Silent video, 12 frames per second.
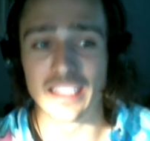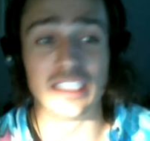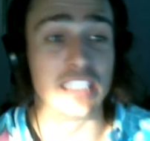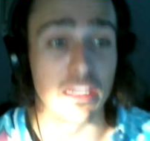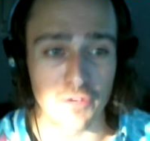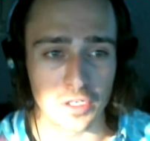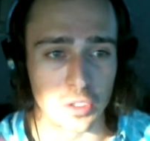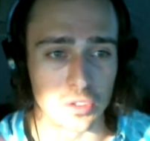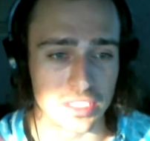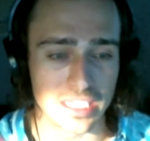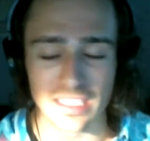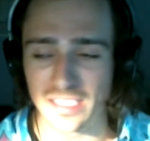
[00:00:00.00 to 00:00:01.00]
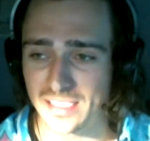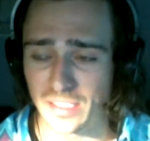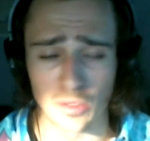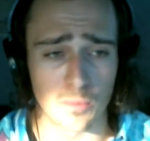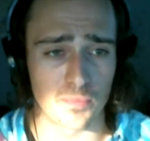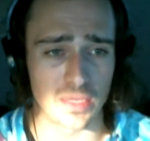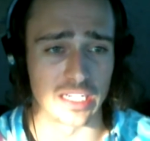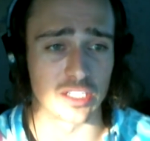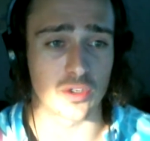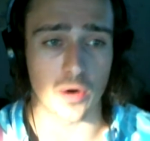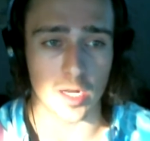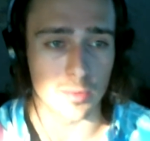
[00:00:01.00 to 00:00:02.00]
difficulty, he's still
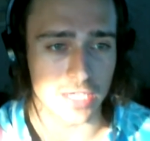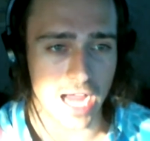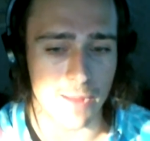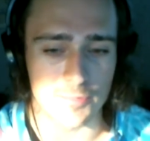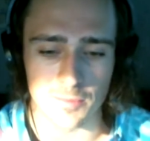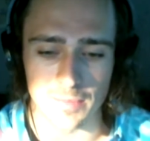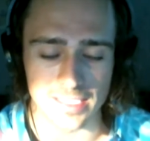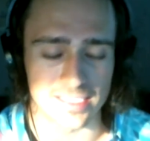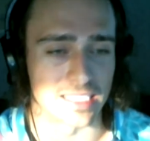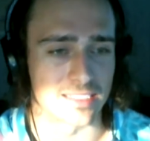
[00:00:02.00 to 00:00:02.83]
incredibly optimistic,